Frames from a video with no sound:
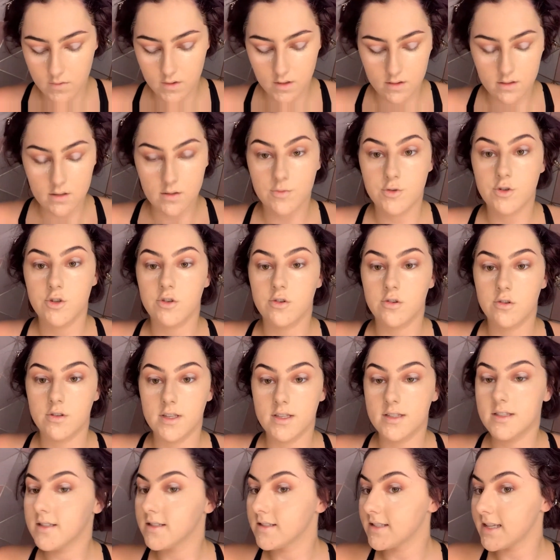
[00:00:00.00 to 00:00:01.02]
I'm sure
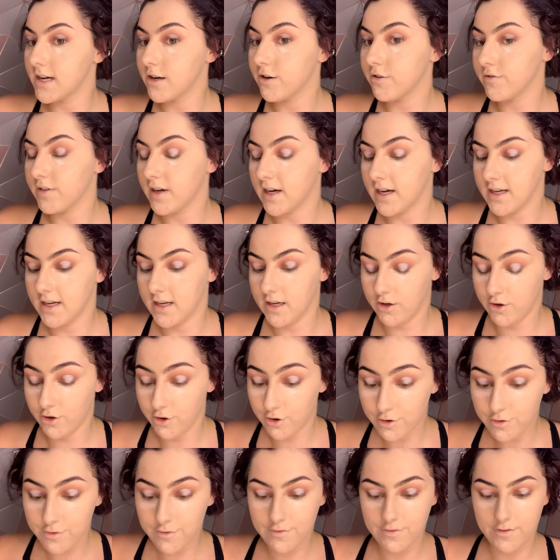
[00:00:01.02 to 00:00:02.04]
this is terrifying
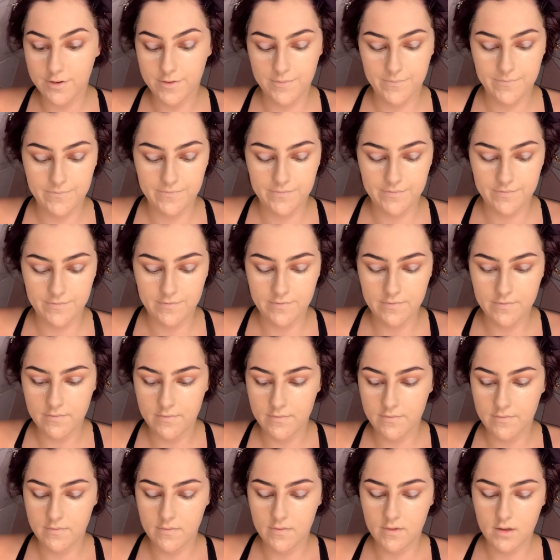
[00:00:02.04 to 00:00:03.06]
enough. I'm
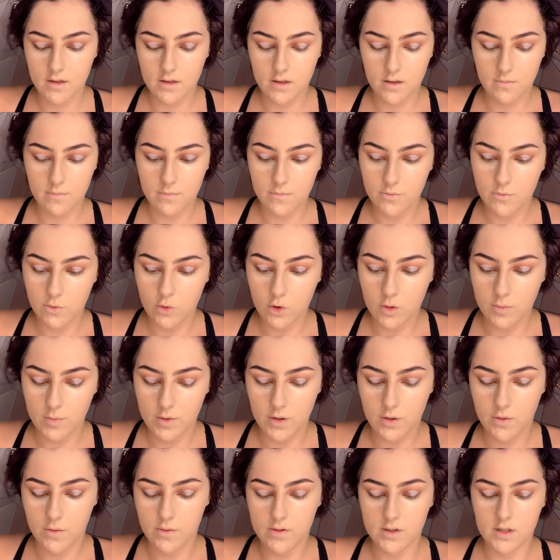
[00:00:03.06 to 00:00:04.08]
going to be
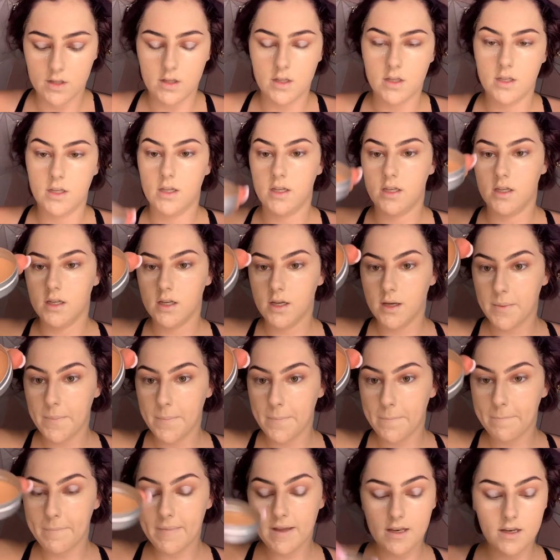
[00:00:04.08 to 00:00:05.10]
using the
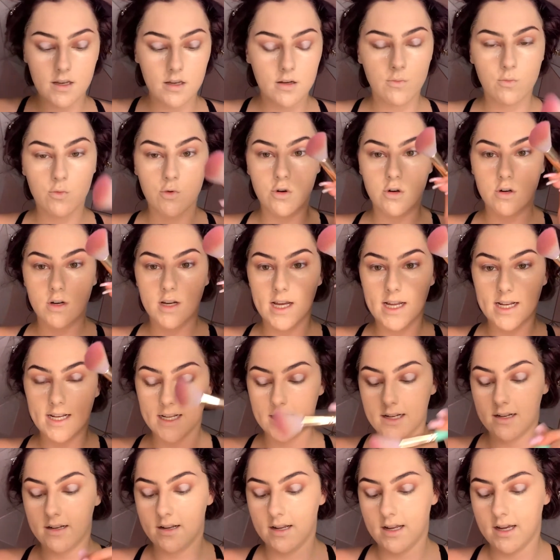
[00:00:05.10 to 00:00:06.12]
medium one and
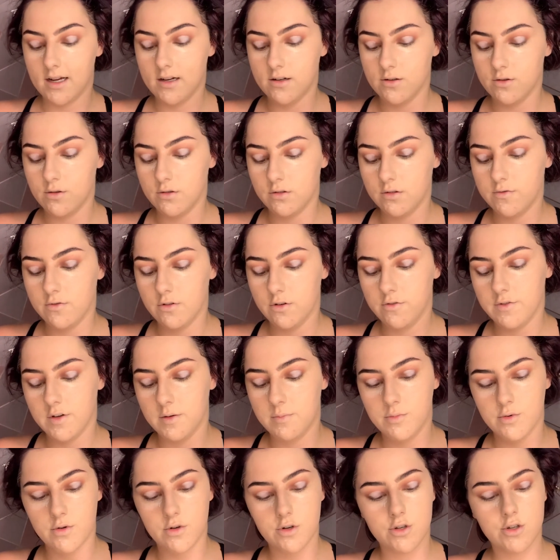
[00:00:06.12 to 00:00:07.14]
an angled fluffy
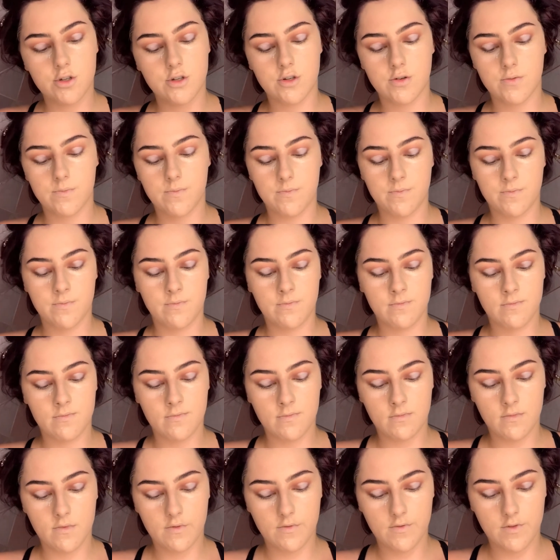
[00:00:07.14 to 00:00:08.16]
brush.
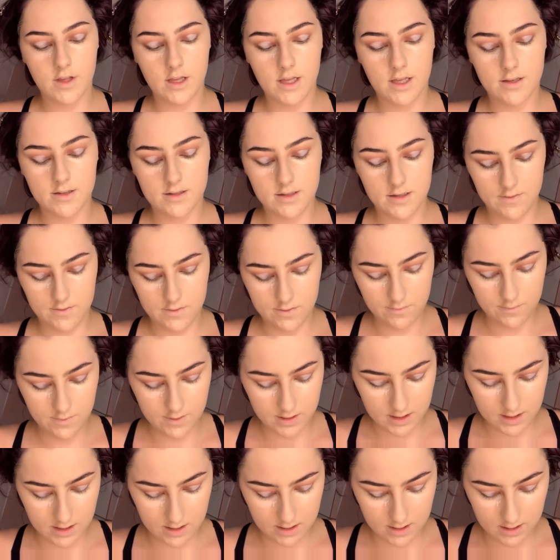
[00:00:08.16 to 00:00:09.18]
I feel like this gives a
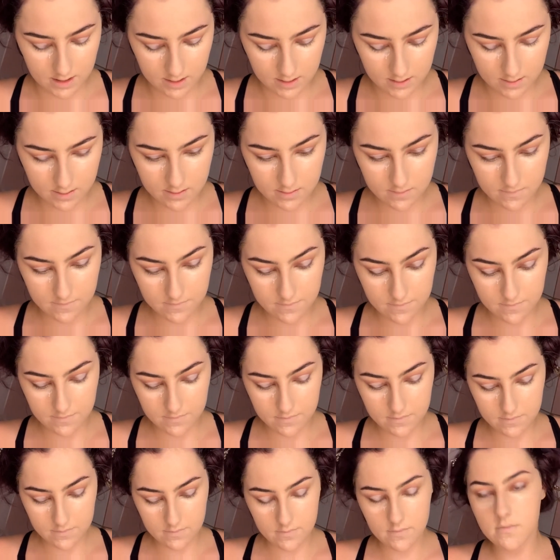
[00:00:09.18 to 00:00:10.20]
really nice
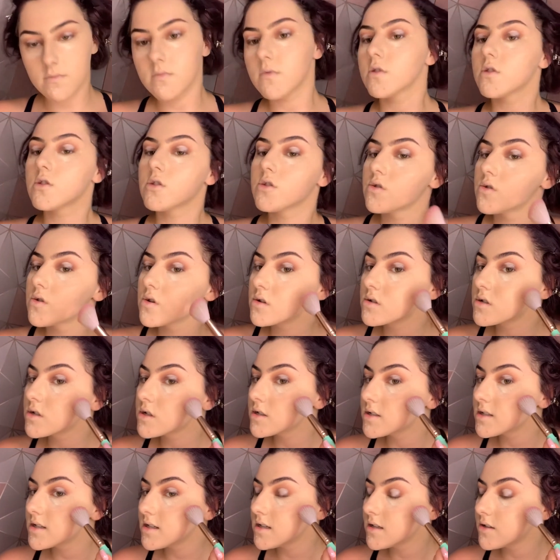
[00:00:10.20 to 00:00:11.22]
structure
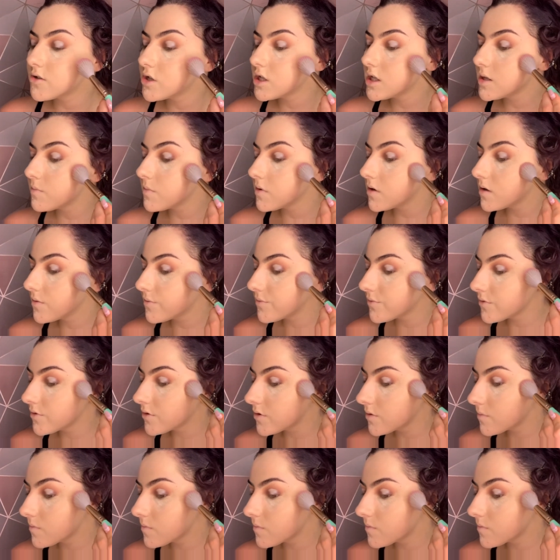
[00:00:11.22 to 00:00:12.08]
to your cheekbones.